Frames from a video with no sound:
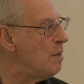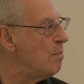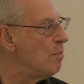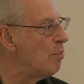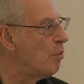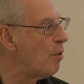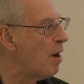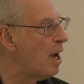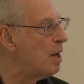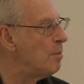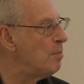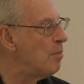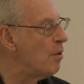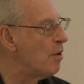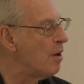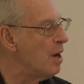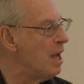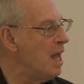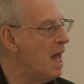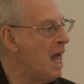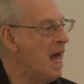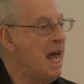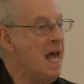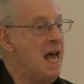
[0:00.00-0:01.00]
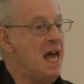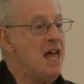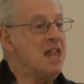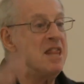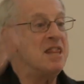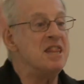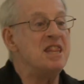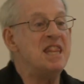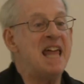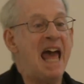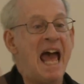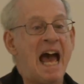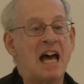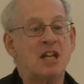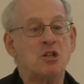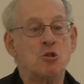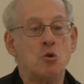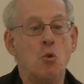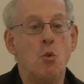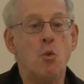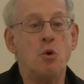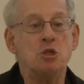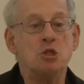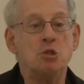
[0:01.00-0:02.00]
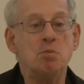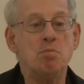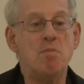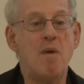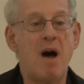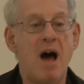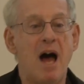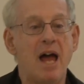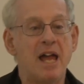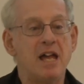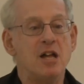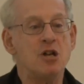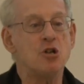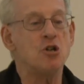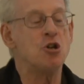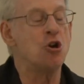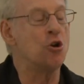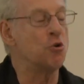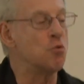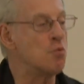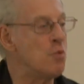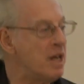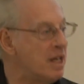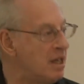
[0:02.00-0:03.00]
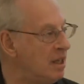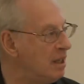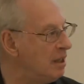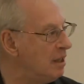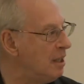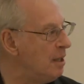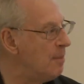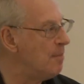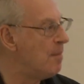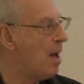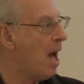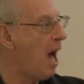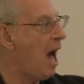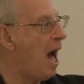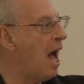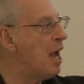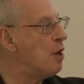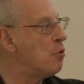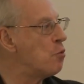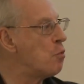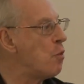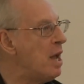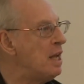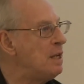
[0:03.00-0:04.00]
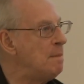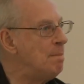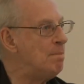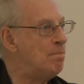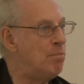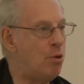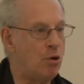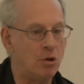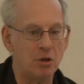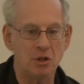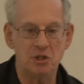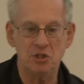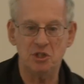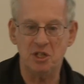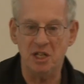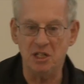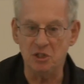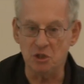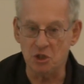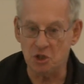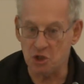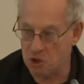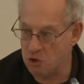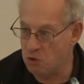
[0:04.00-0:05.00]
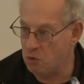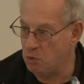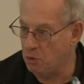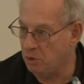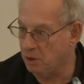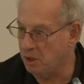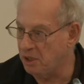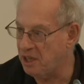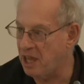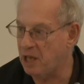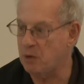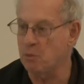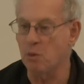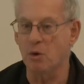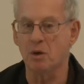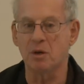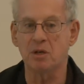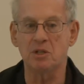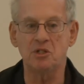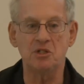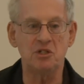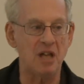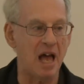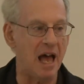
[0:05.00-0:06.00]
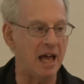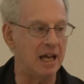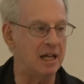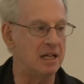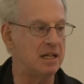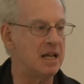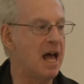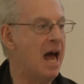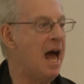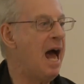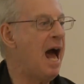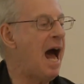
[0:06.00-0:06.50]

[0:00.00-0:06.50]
Bradbury. That was my curriculum. I read books in school that were assigned.